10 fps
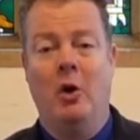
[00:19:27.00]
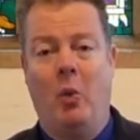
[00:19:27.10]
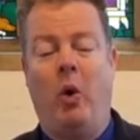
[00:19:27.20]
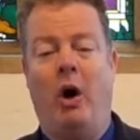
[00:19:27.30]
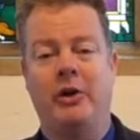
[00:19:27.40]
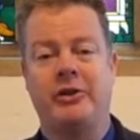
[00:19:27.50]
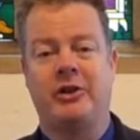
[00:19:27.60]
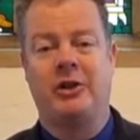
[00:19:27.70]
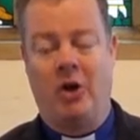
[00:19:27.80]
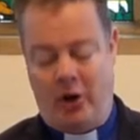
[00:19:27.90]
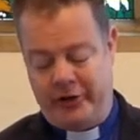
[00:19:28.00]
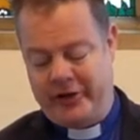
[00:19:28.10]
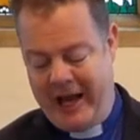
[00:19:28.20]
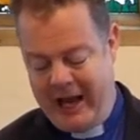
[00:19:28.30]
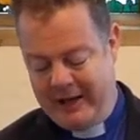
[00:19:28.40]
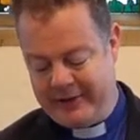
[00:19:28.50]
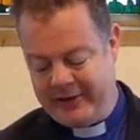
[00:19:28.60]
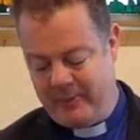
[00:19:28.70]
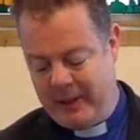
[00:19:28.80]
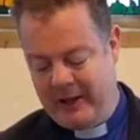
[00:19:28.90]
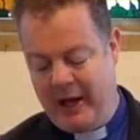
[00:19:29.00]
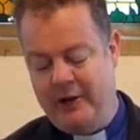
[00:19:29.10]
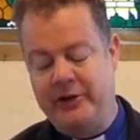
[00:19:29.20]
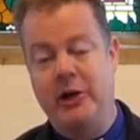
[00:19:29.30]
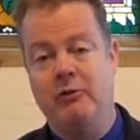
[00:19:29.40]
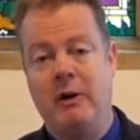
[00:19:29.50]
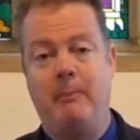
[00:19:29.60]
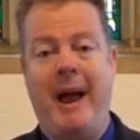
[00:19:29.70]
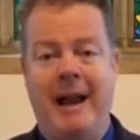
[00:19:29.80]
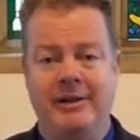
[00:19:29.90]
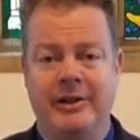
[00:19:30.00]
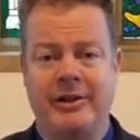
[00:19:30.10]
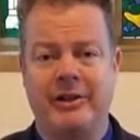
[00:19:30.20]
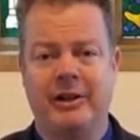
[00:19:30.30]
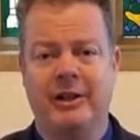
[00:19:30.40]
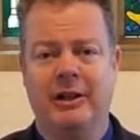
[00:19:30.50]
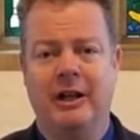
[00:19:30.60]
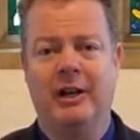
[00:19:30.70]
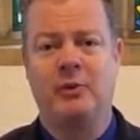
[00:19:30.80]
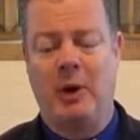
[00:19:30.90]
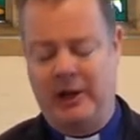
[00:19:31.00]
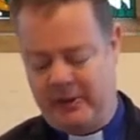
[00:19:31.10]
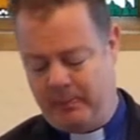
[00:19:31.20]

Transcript: what God says, to be those who repent as well as